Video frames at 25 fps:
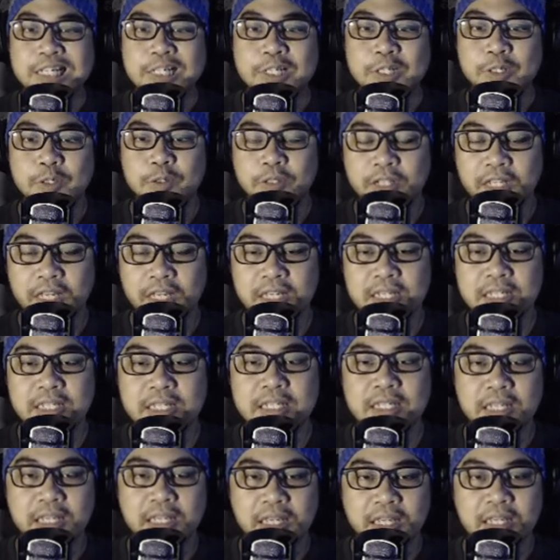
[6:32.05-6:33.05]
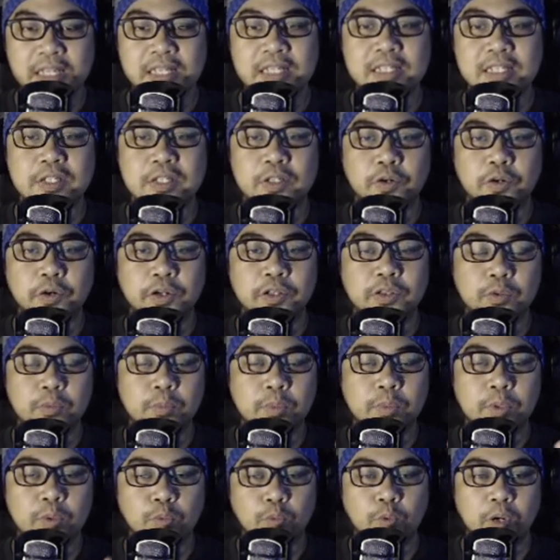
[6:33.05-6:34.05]
So this is going to
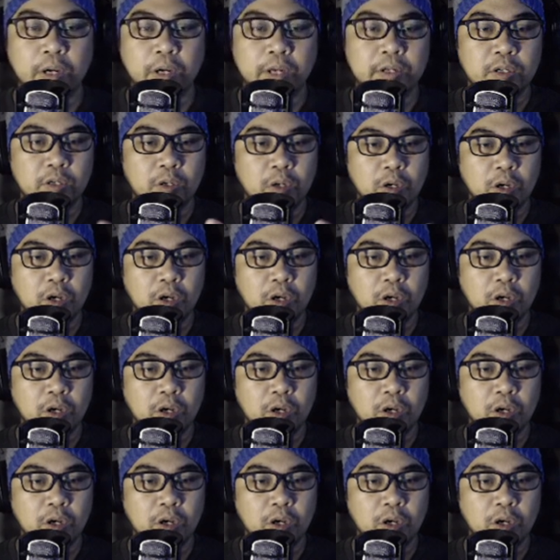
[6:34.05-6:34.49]
be one